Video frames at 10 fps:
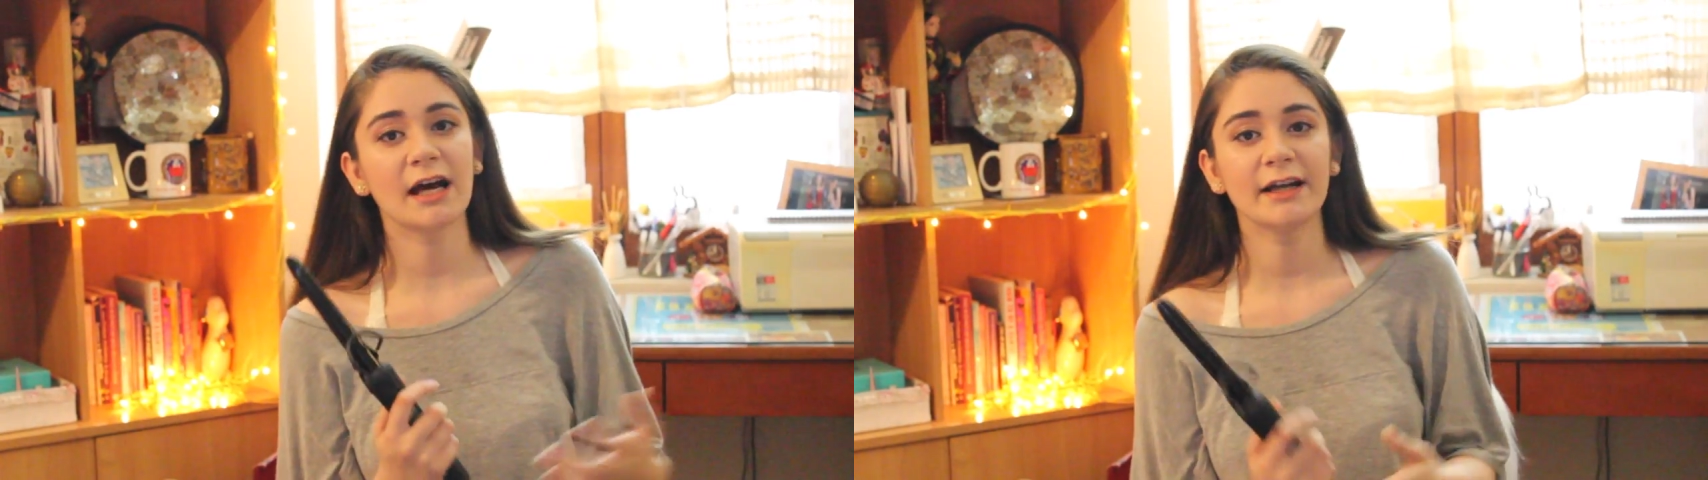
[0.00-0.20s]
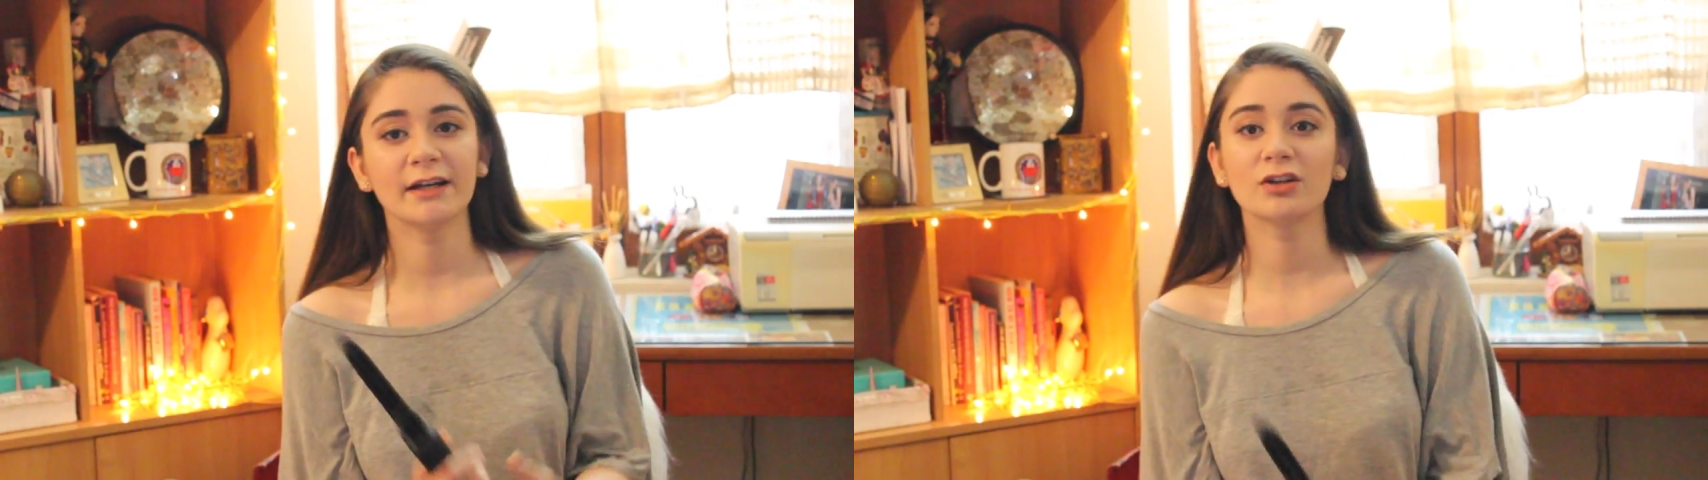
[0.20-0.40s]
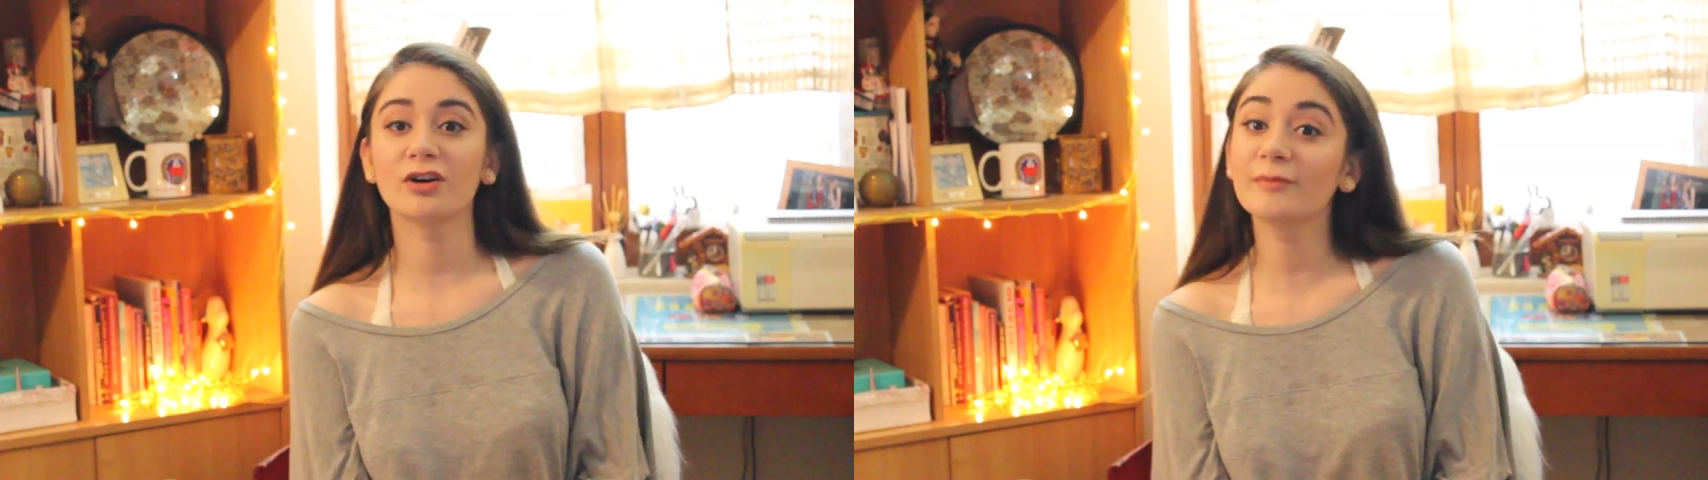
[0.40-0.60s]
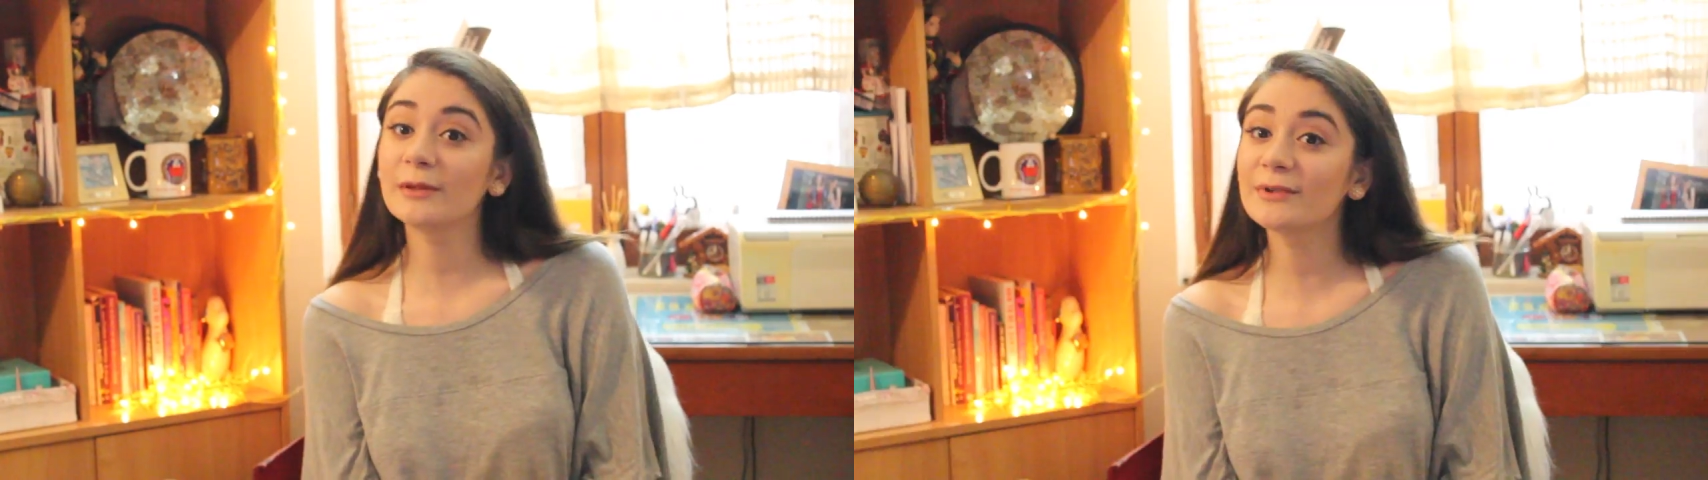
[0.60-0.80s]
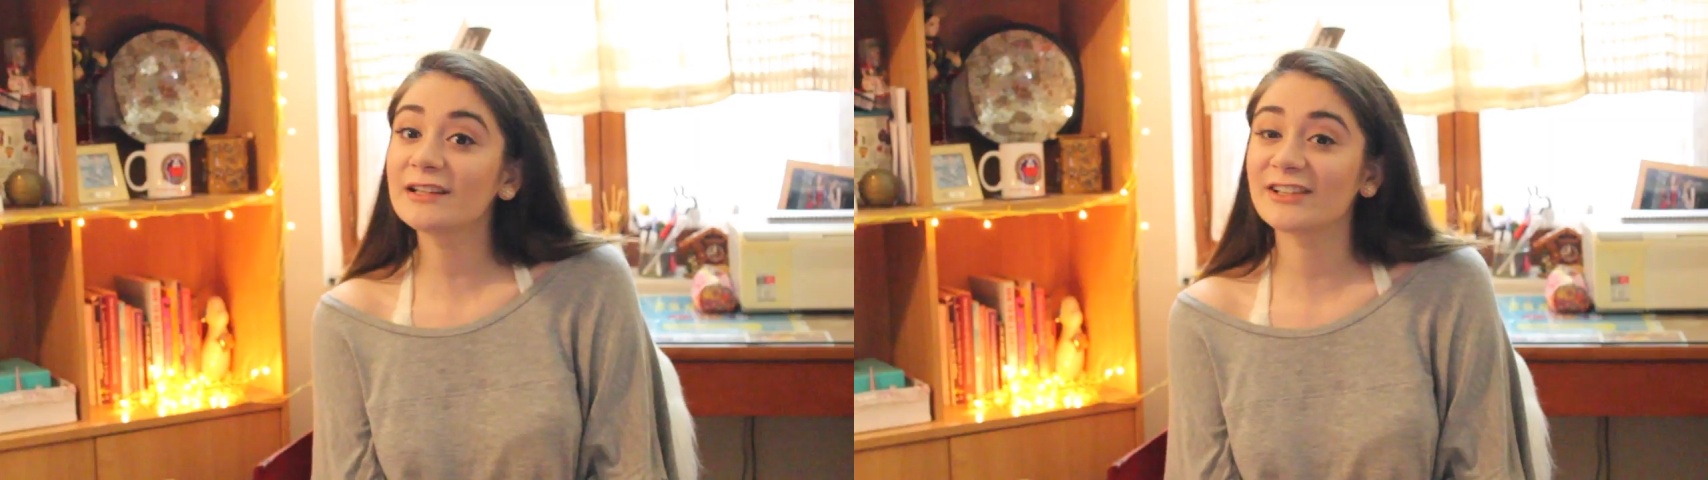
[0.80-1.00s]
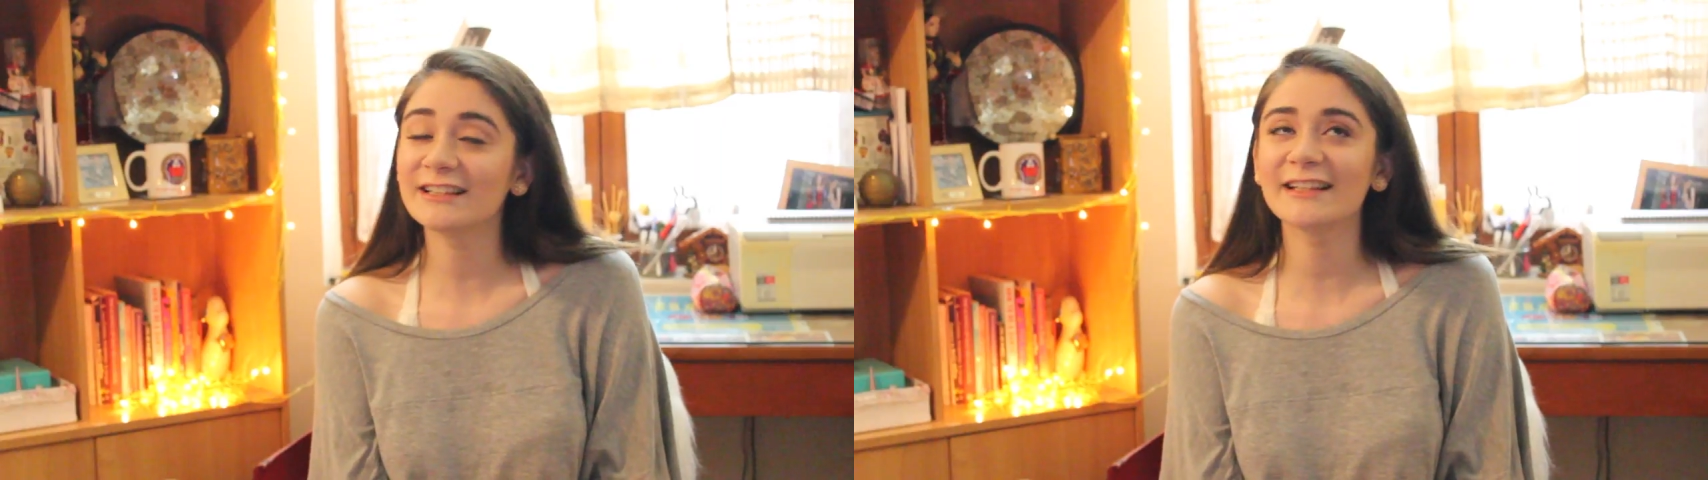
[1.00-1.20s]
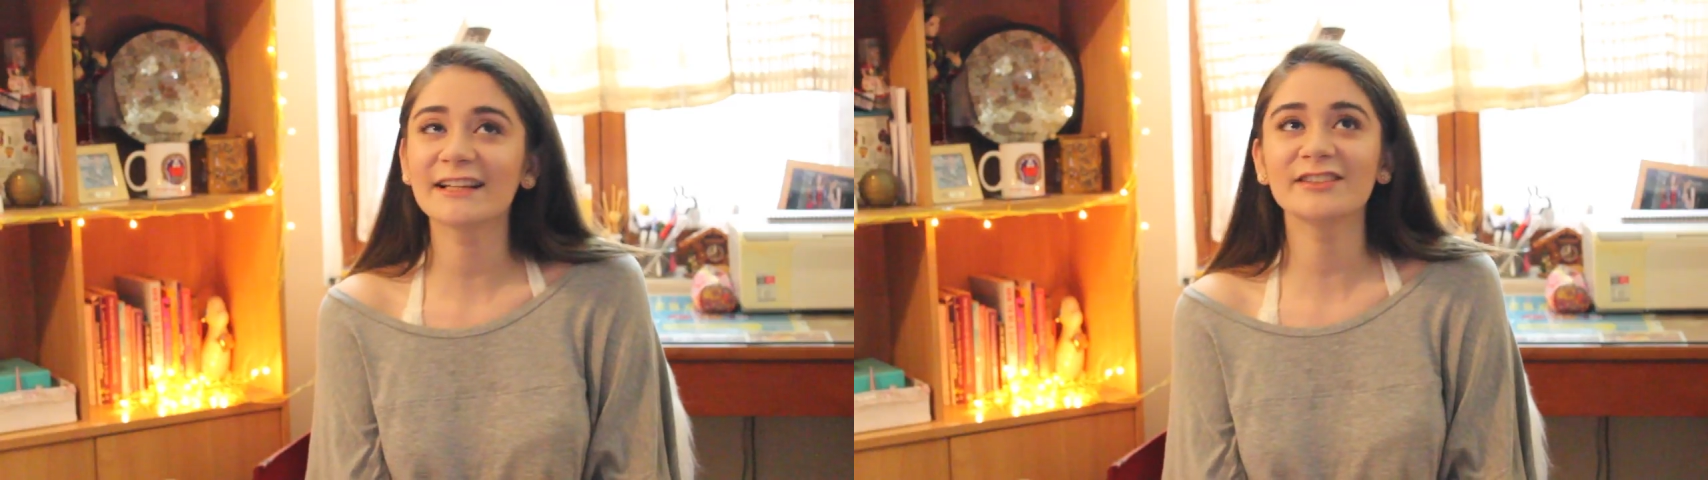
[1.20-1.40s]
and a lot of people really like